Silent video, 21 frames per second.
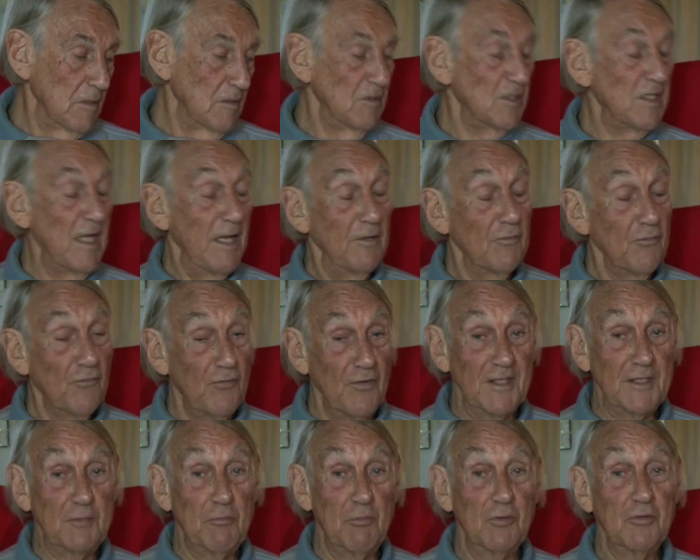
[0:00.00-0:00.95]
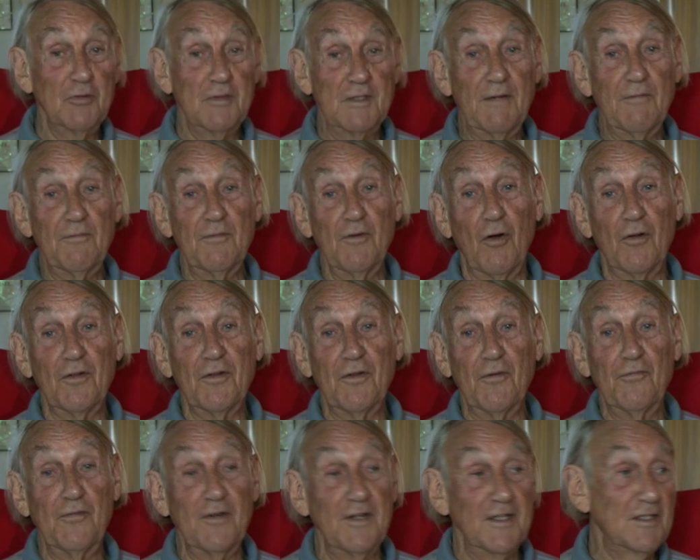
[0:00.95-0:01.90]
say the first, but if not the
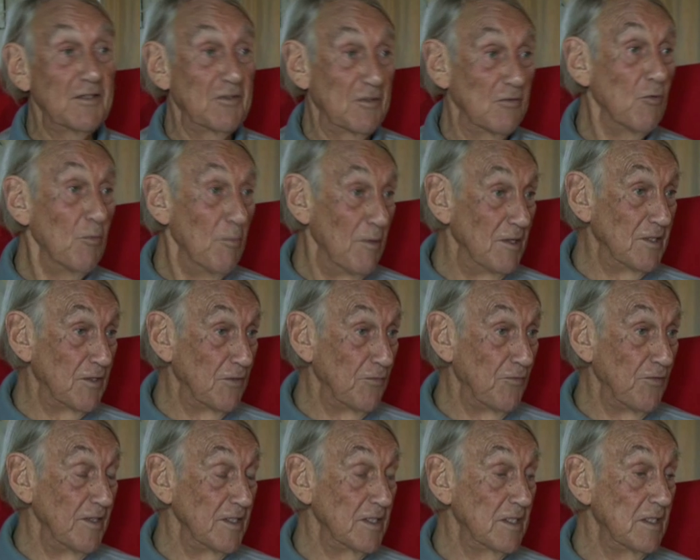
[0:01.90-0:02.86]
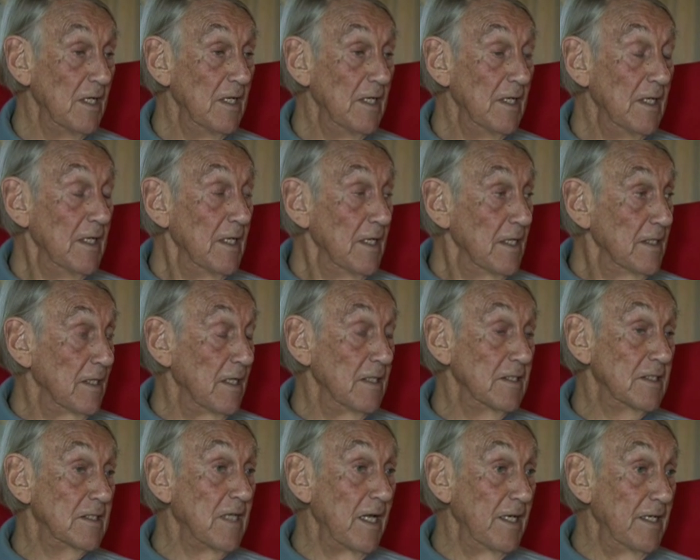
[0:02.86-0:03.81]
first, almost the first,
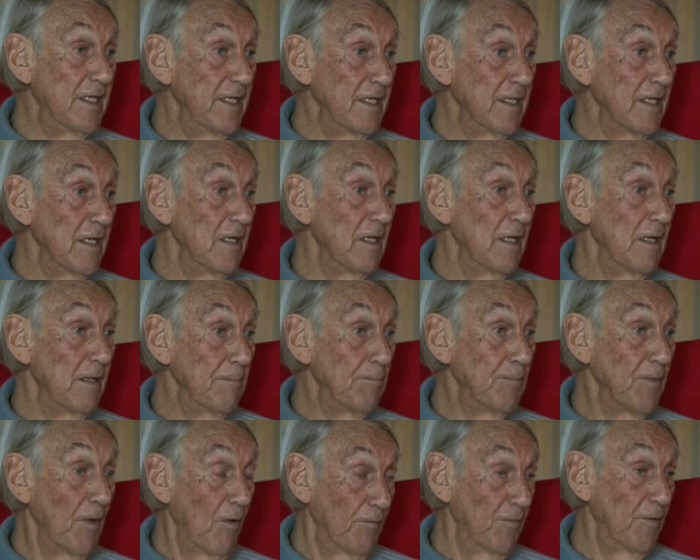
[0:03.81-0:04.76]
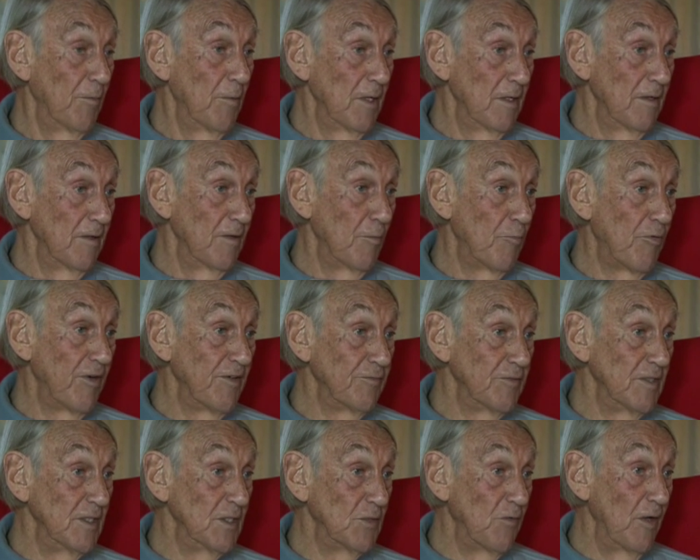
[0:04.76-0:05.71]
study of the
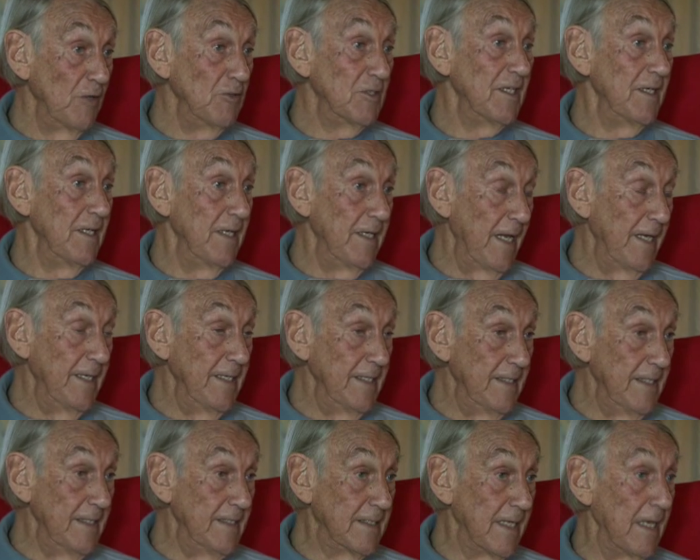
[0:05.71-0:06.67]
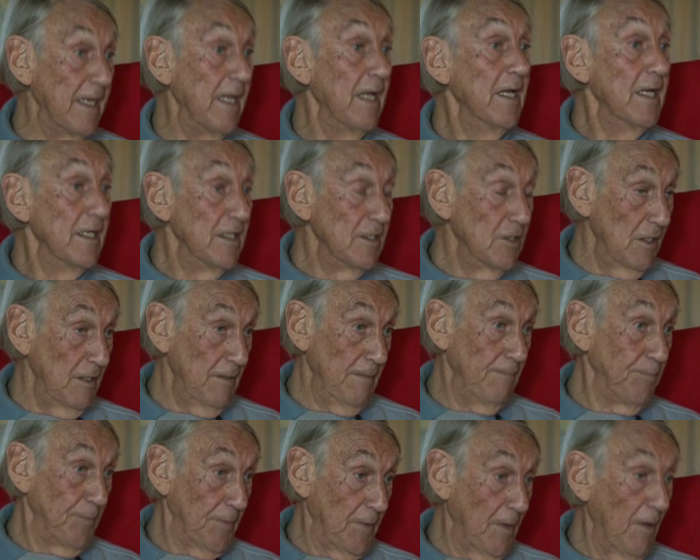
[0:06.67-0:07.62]
preference vote in any detail
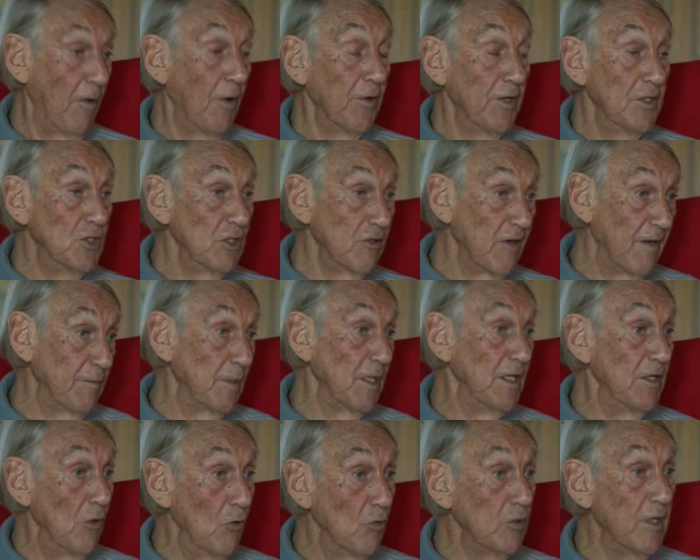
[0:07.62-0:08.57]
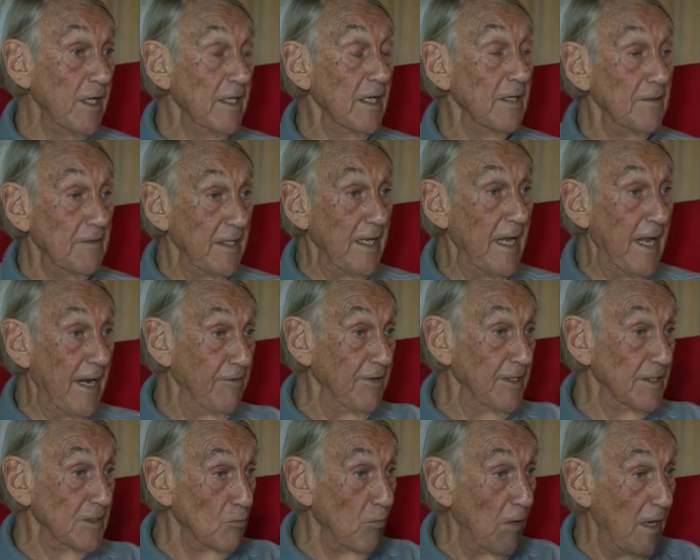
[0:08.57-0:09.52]
on a geographical, and looking at the
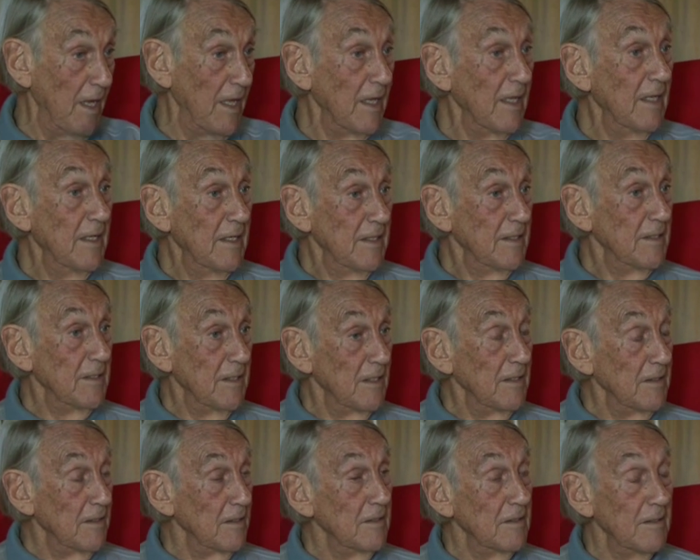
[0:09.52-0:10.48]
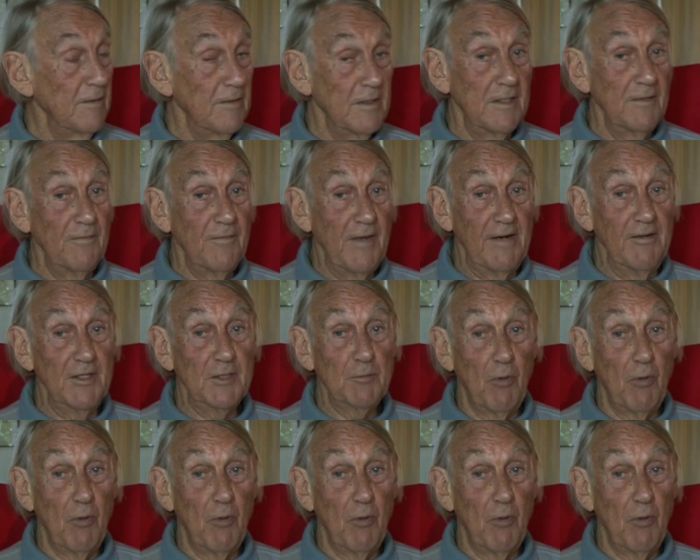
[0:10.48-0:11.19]
areas where the various